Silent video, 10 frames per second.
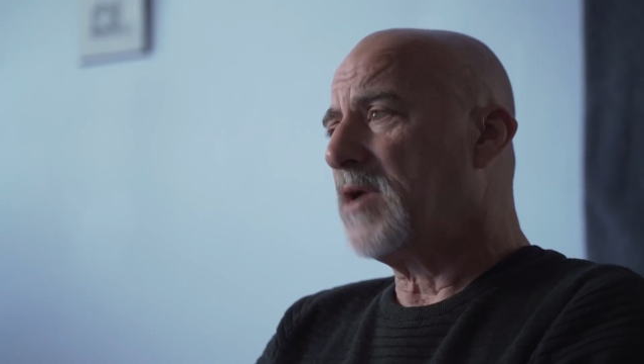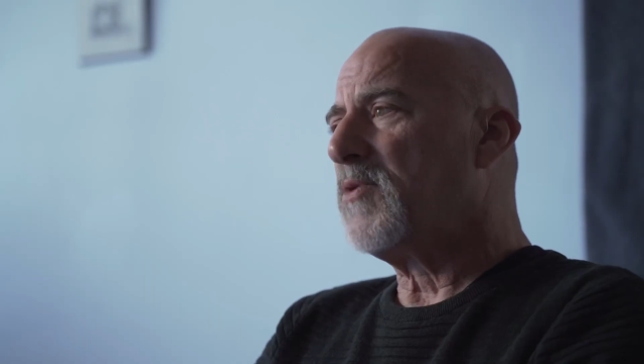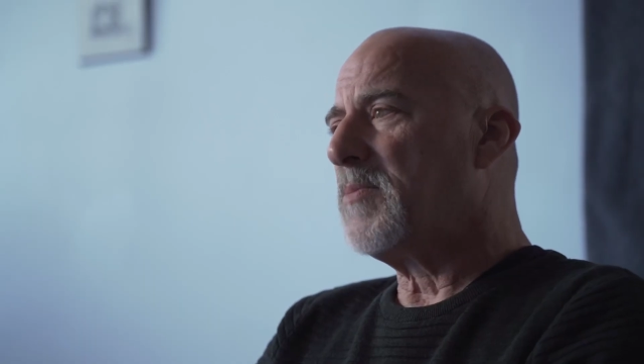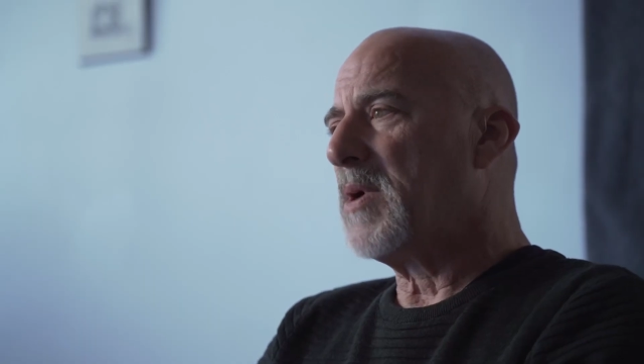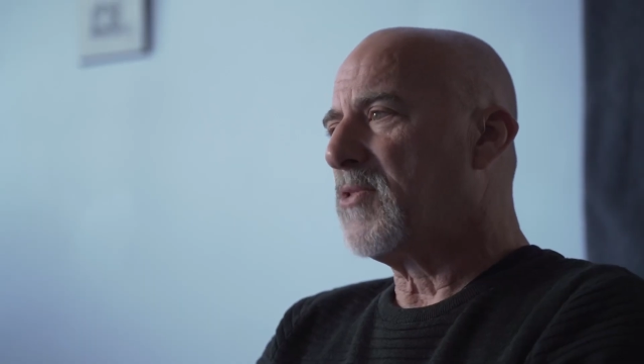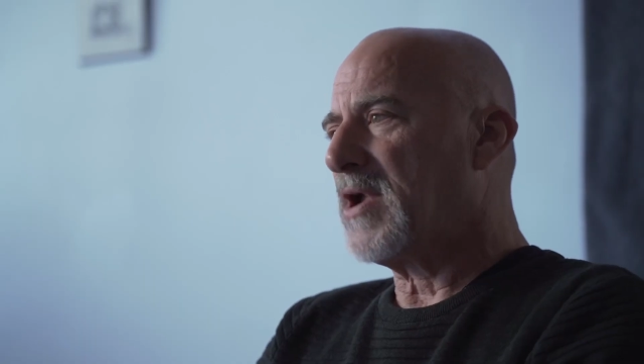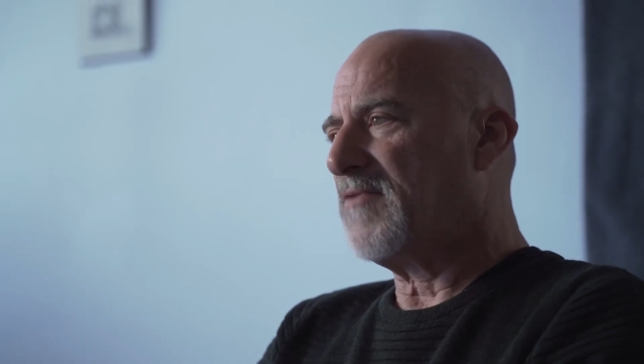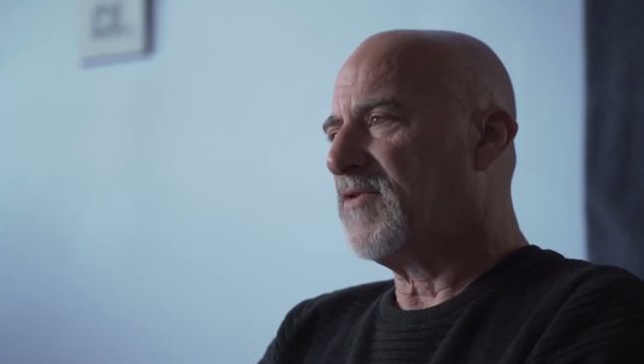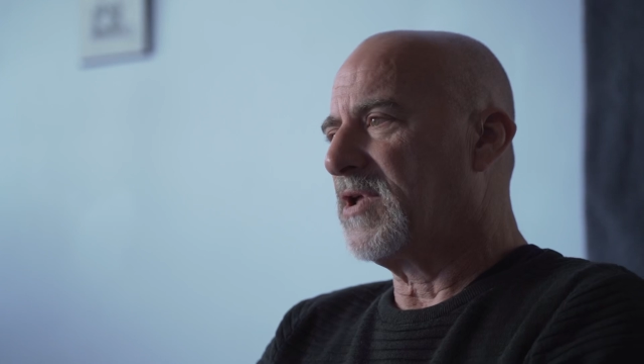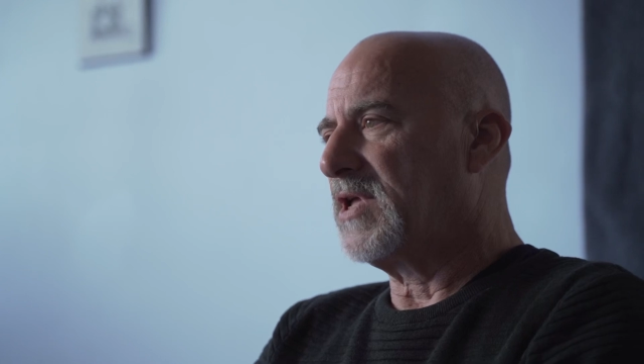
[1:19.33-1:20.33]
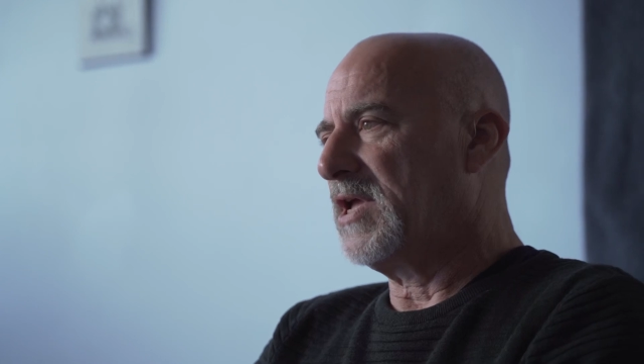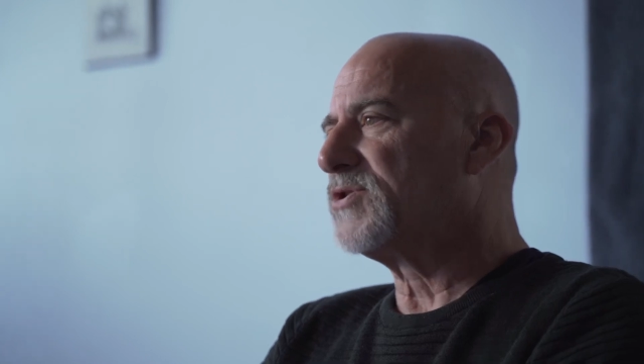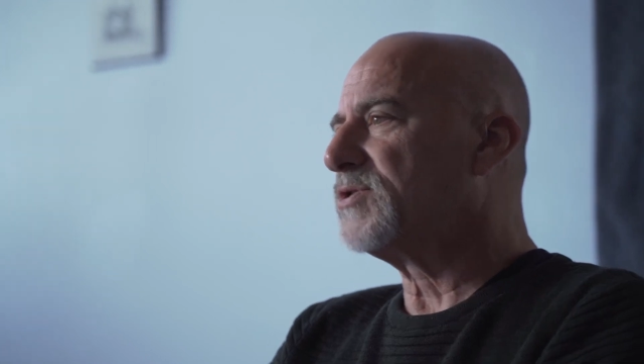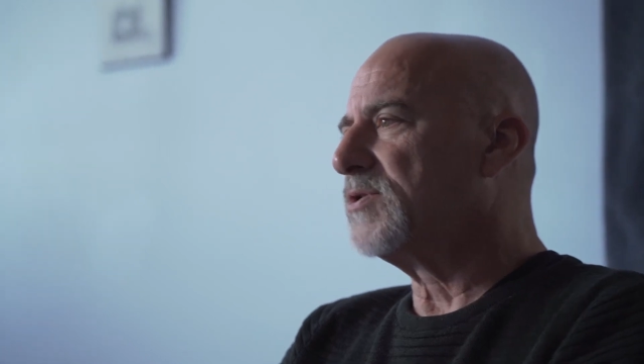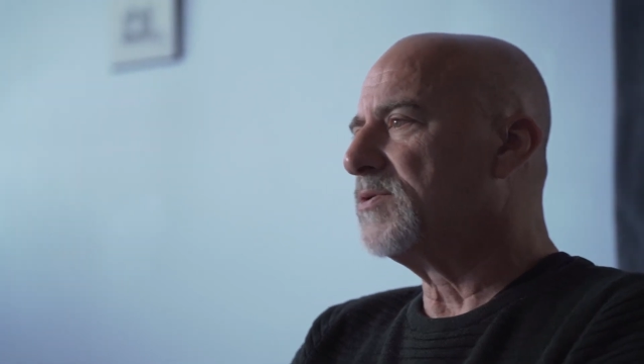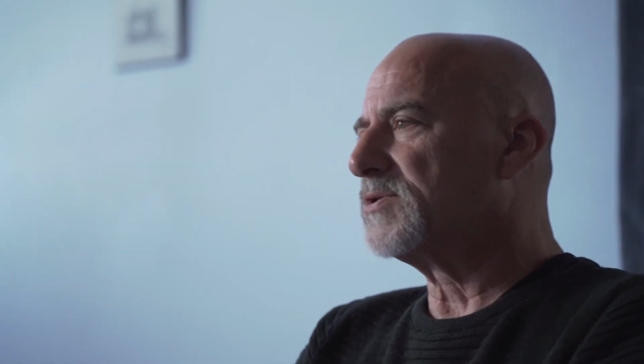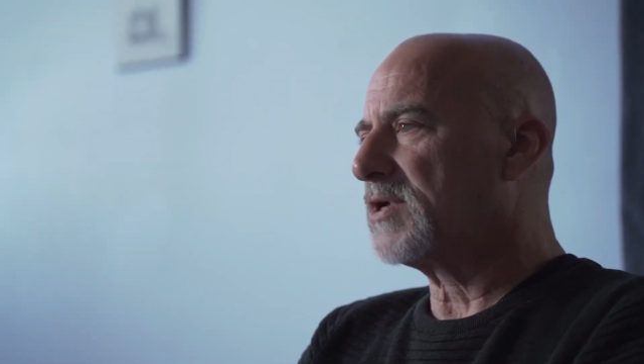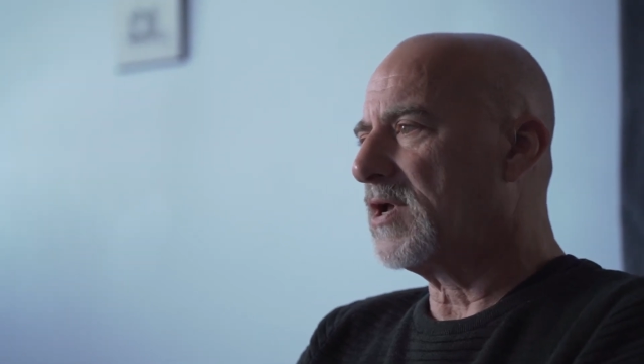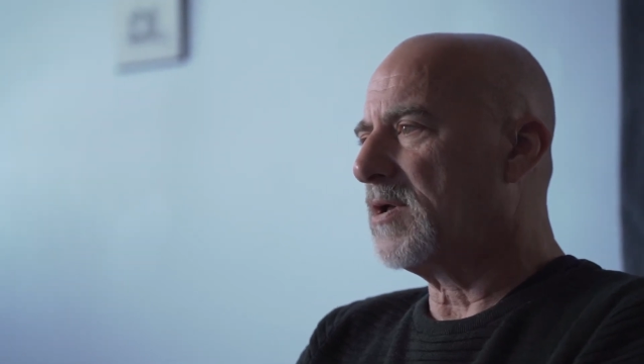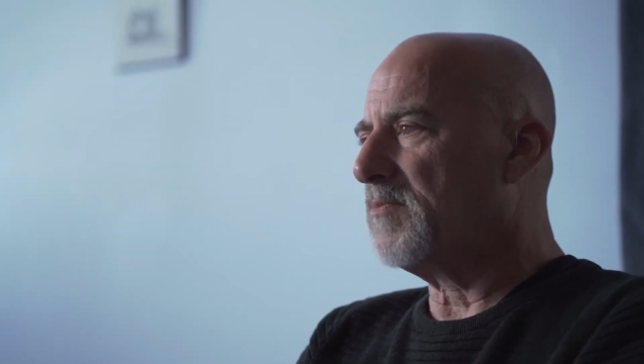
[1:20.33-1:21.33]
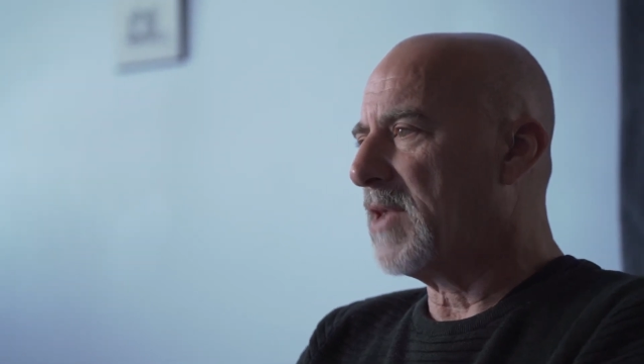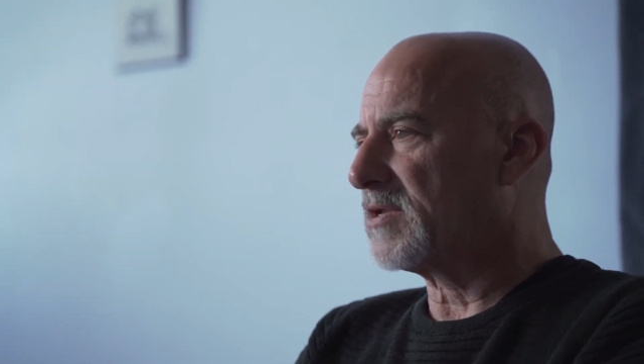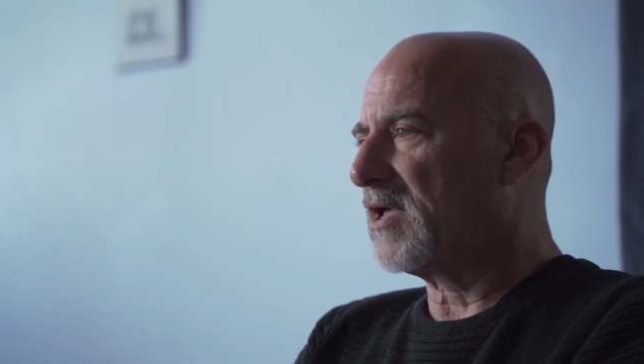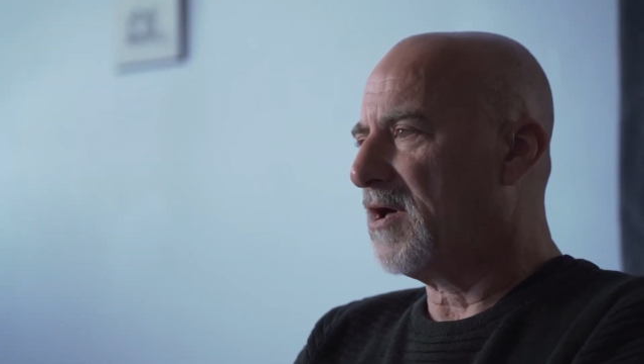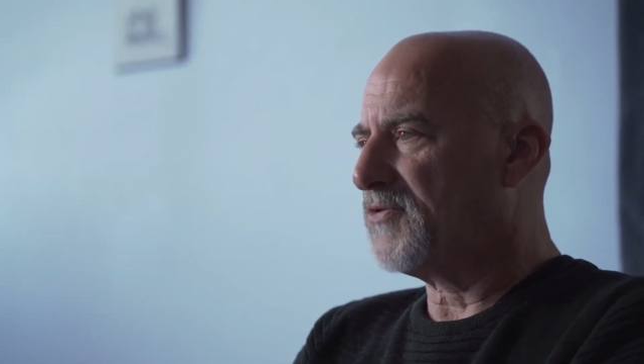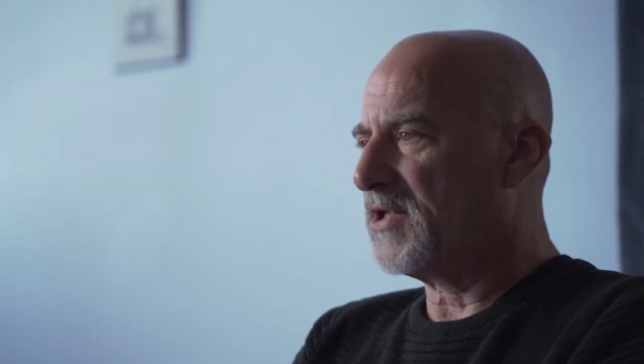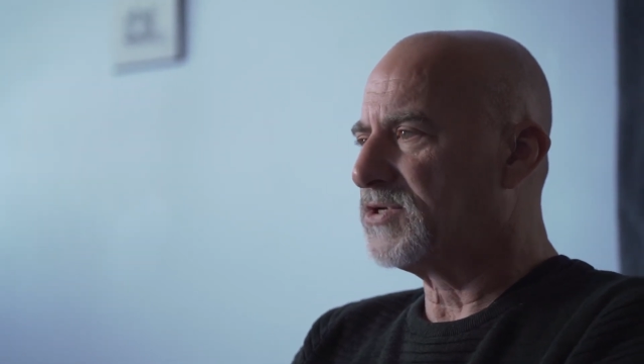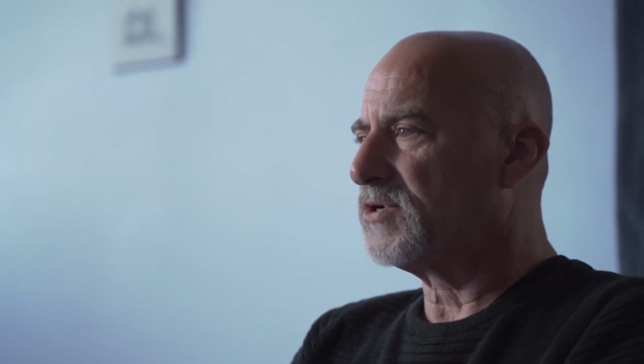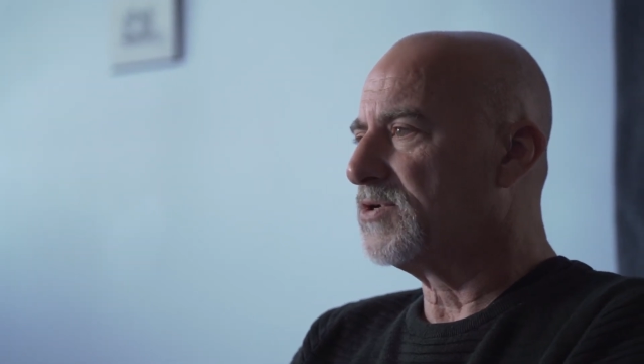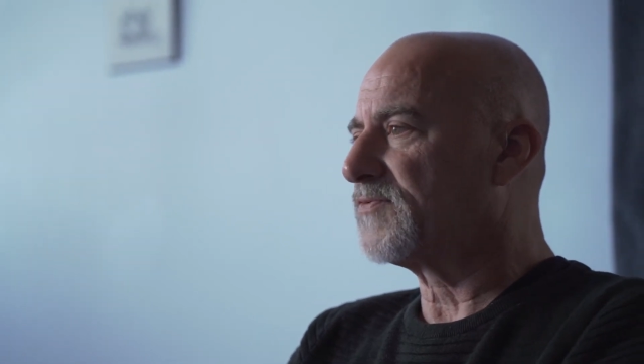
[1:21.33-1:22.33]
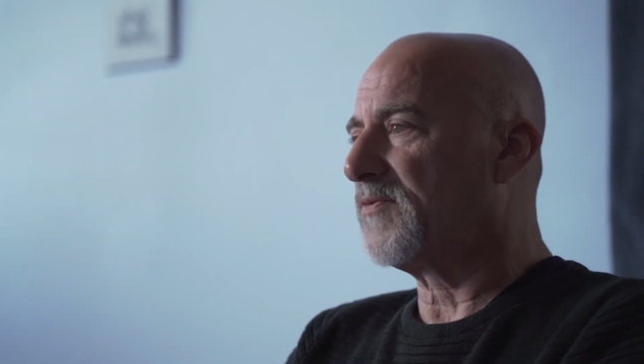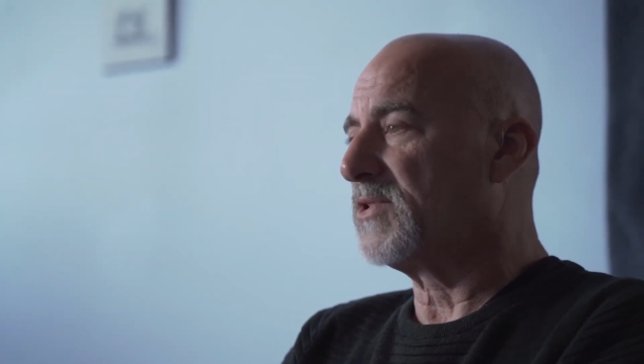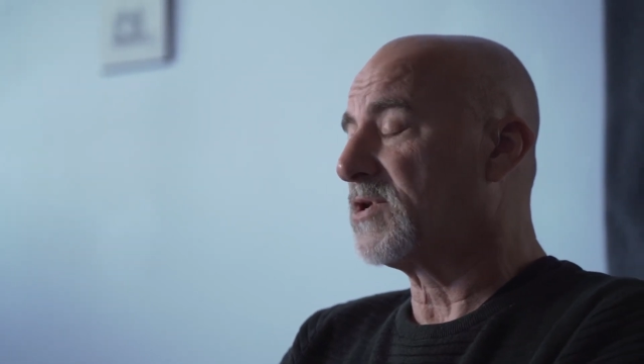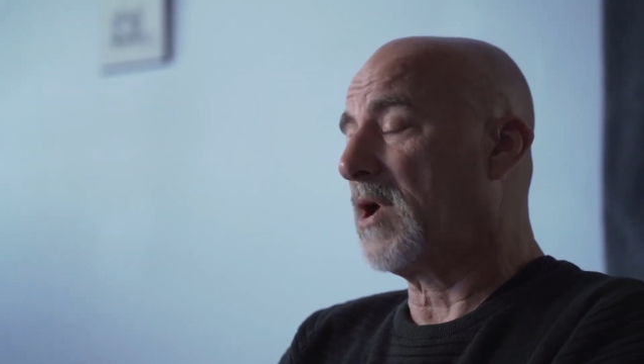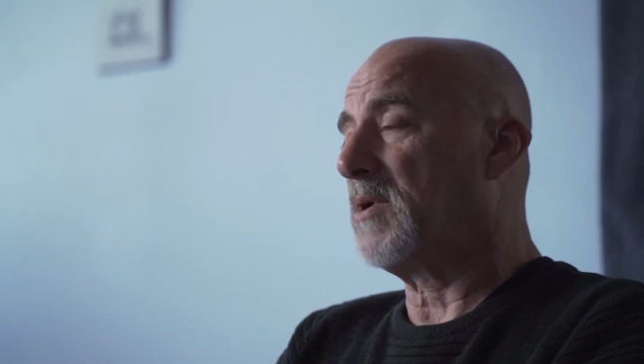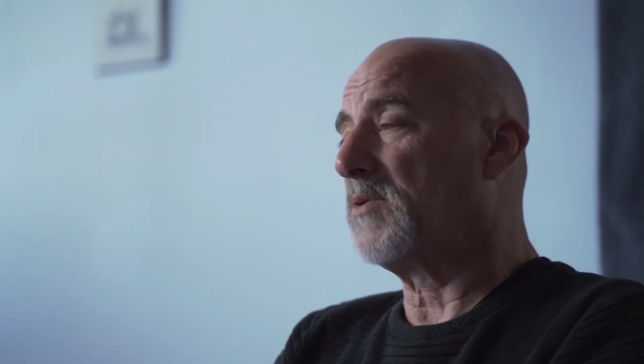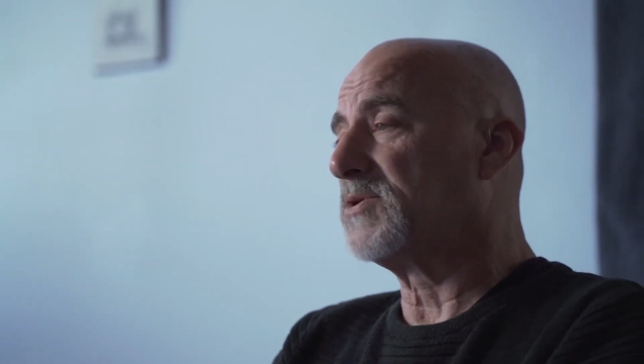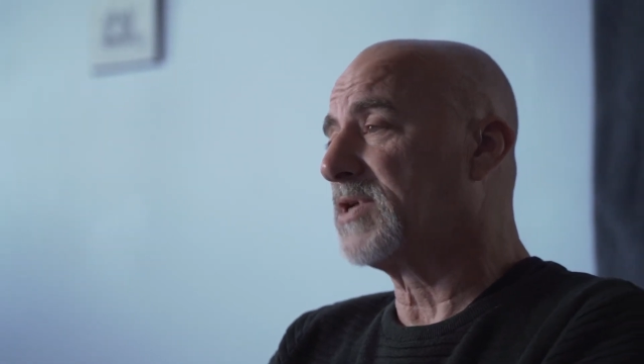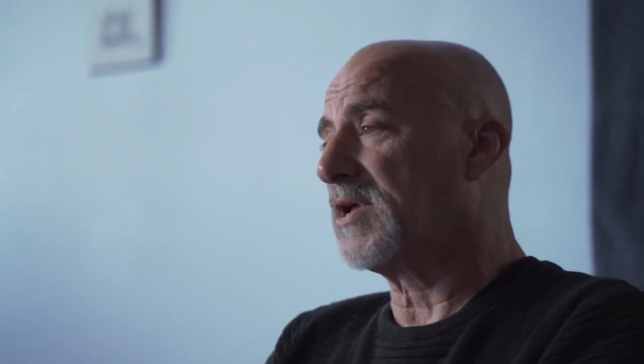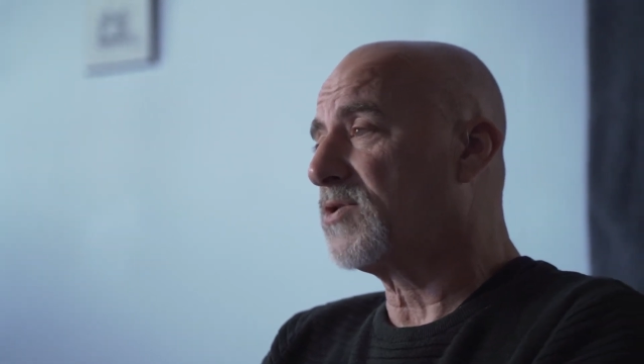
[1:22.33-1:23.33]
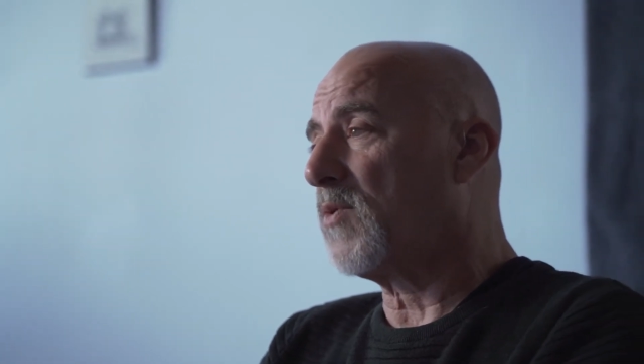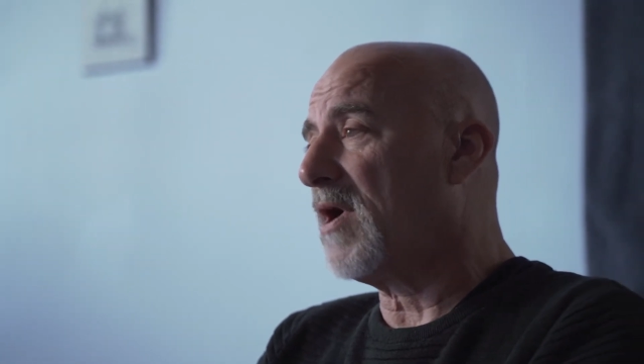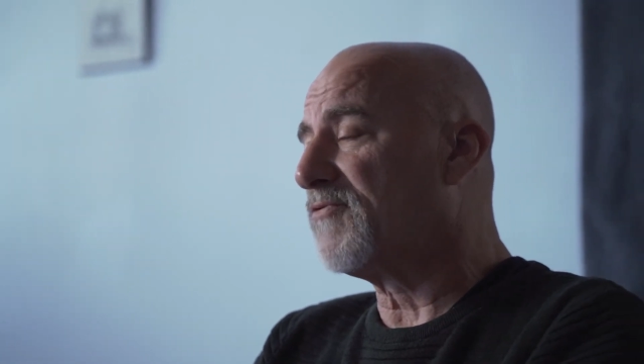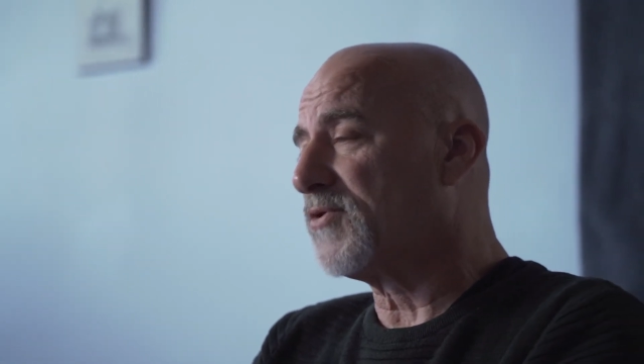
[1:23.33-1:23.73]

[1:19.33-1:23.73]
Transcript: remember having issues, mental health issues, from the time I was like 12,